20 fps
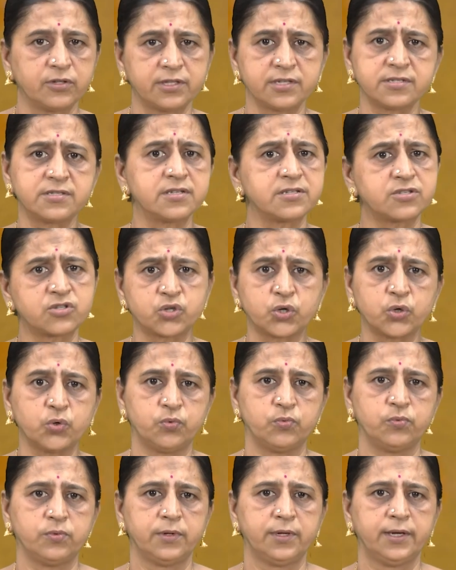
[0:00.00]
this is
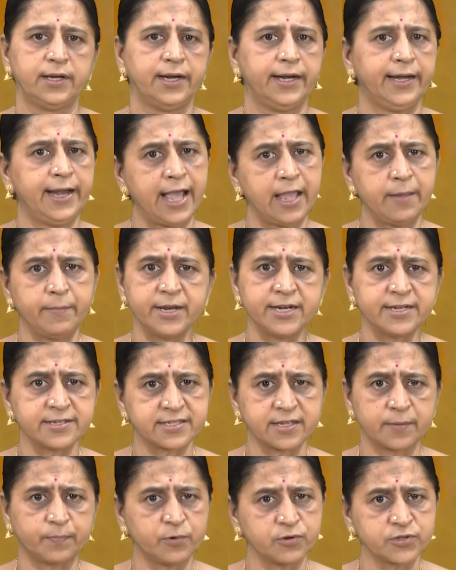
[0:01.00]
true. Diamond is
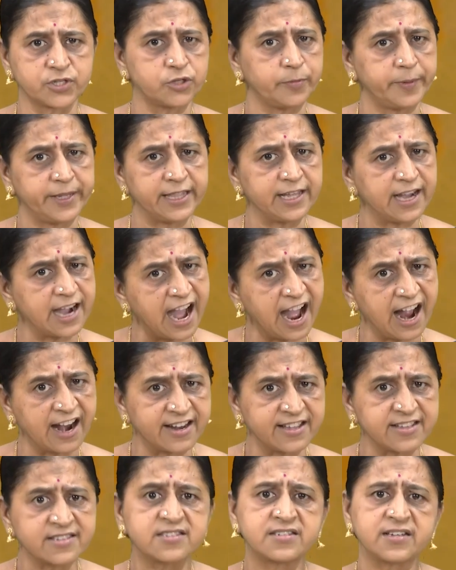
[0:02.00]
supposed to be the
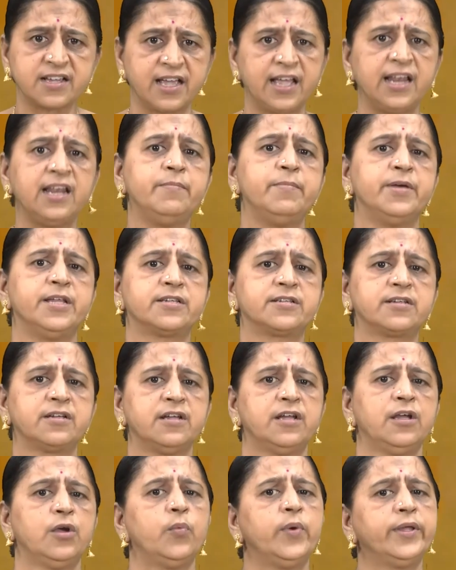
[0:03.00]
hardest element.
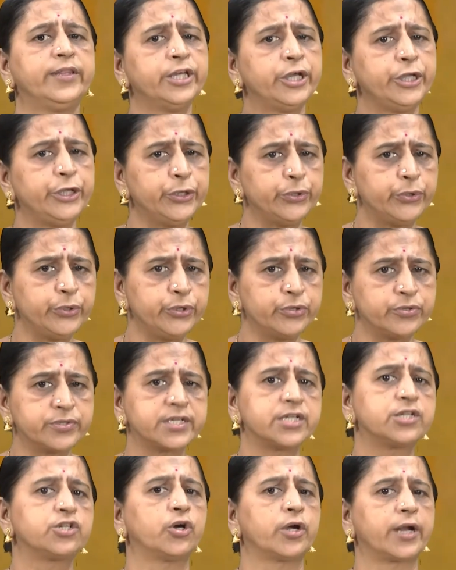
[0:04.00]
Whether you use
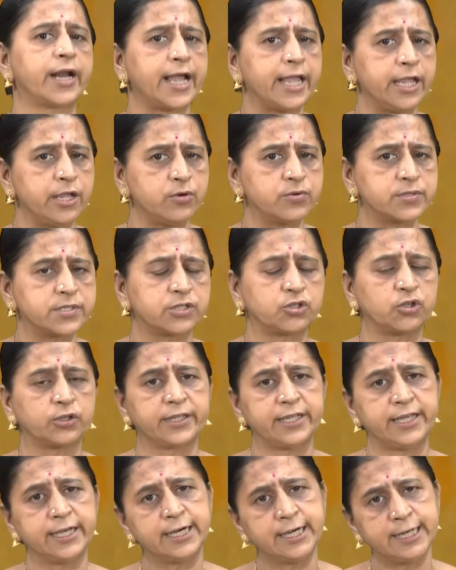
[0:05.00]
it or I use it or
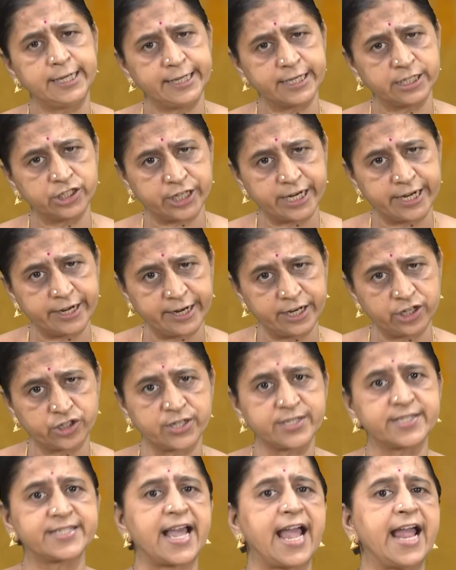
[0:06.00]
the earlier
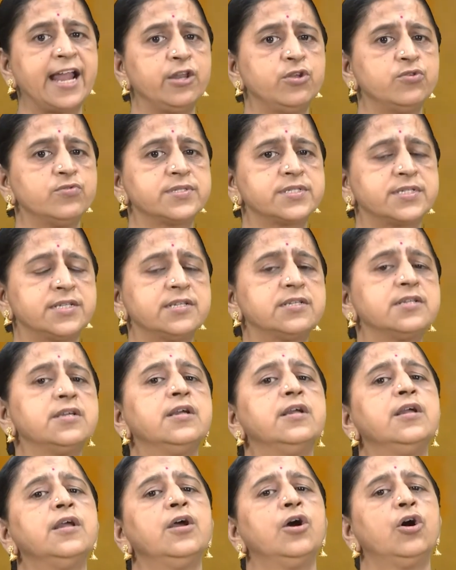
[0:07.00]
generations had used it
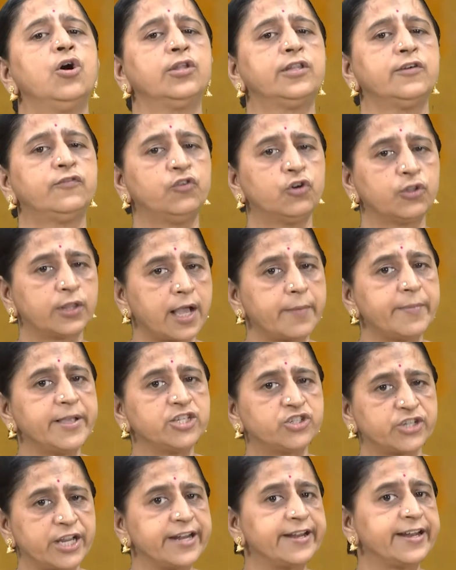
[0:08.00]
or the
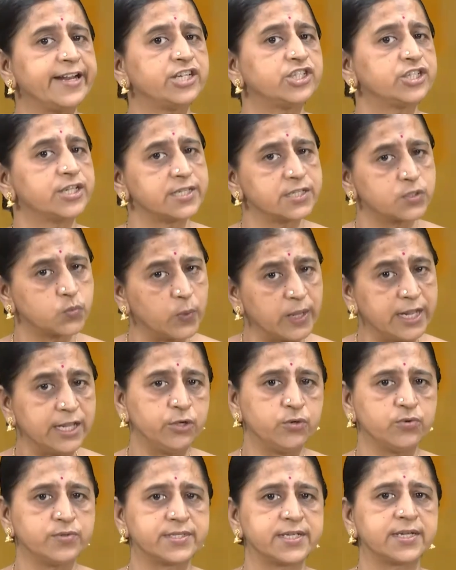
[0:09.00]
forthcoming generations will
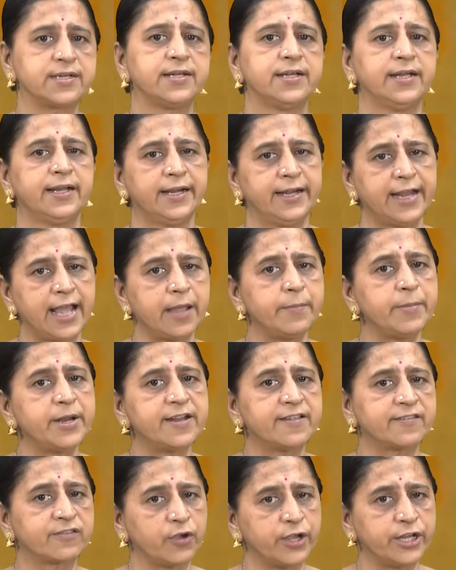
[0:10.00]
use it,
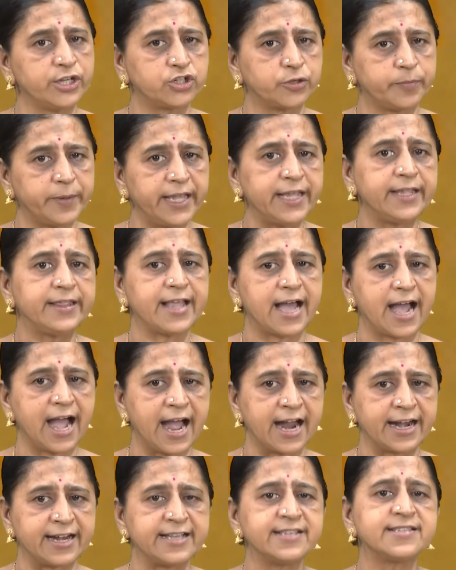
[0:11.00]
diamond is going to be the
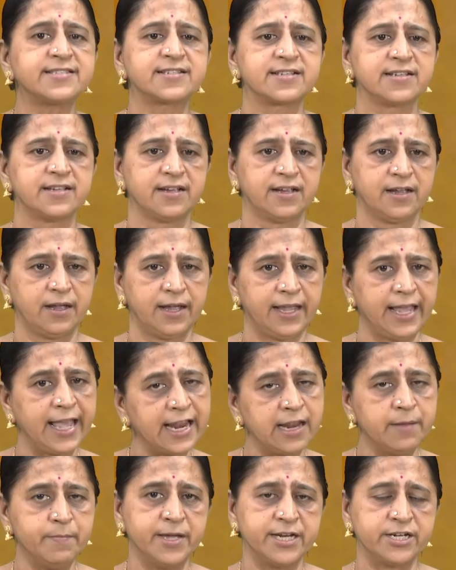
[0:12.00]
hardest
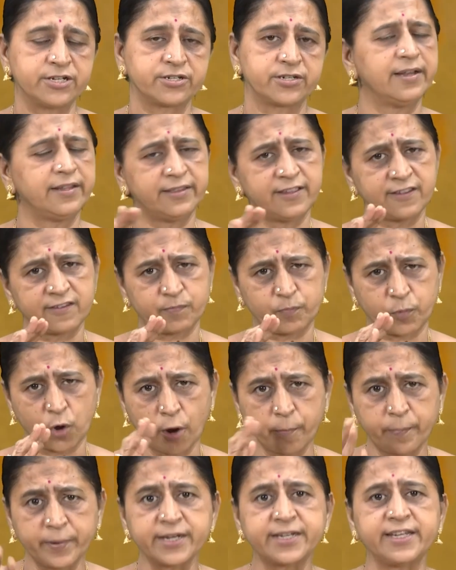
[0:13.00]
element. This
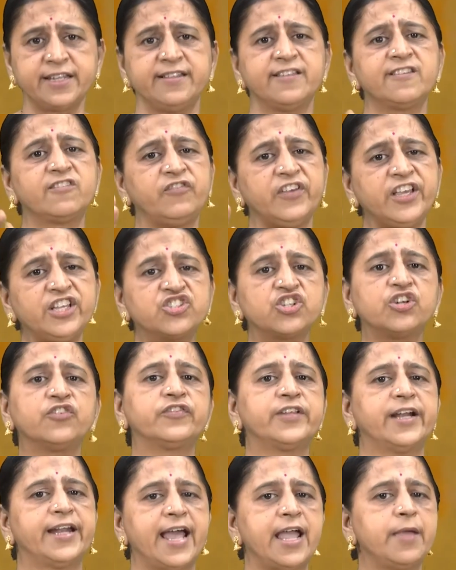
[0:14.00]
property, this feature of
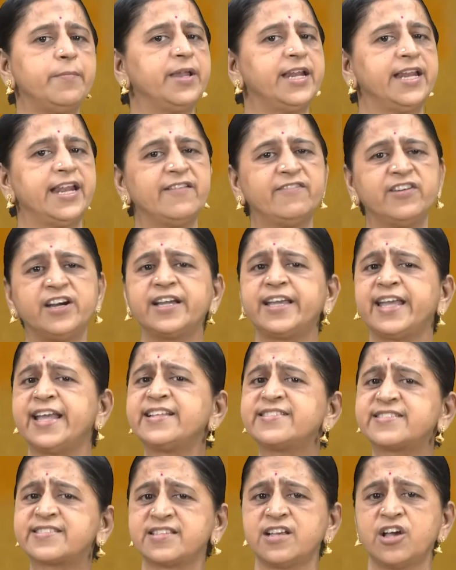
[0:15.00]
the diamond never
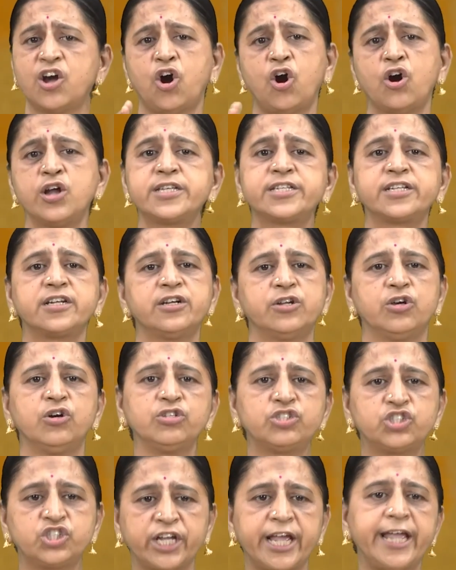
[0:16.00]
gets altered or
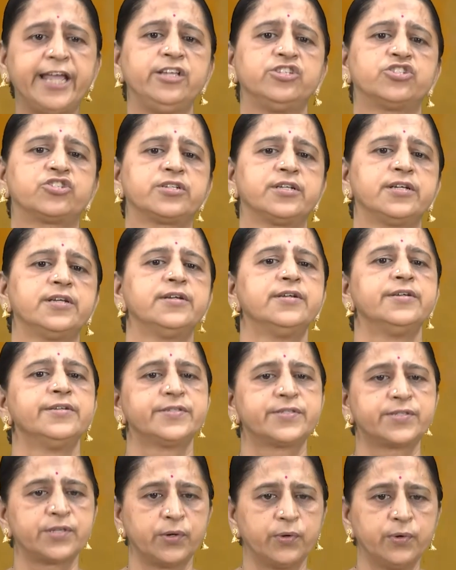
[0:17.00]
changed.
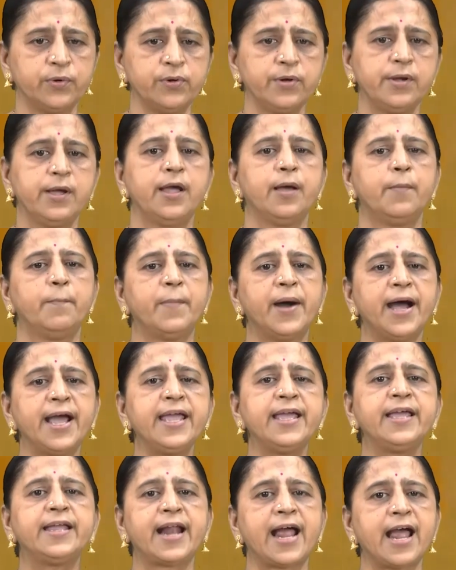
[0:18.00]
So
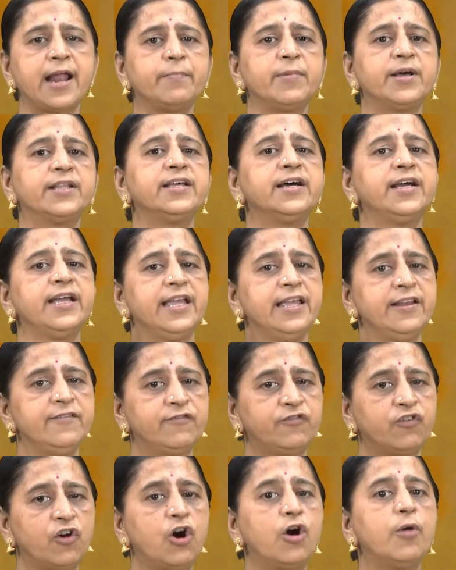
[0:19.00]
my grandmother
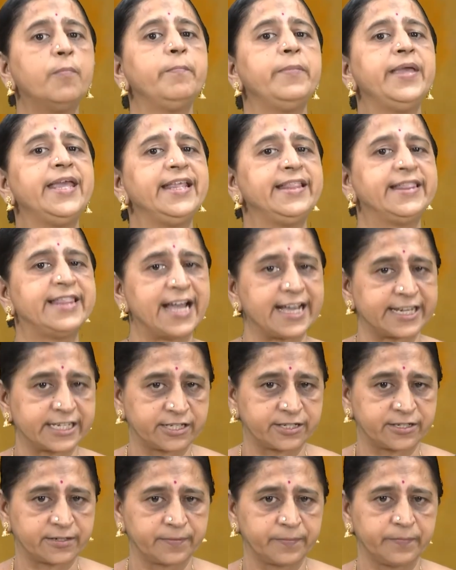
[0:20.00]
informed me
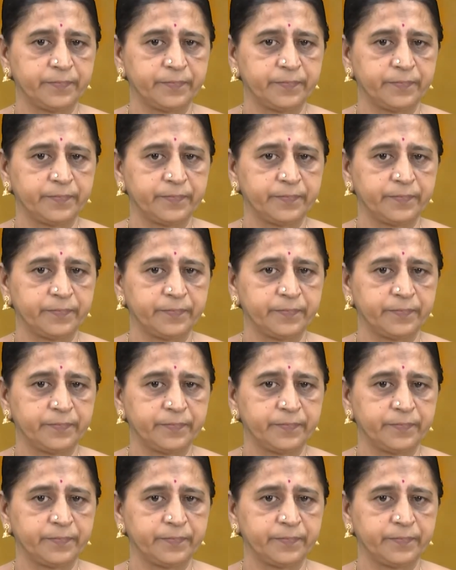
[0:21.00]
that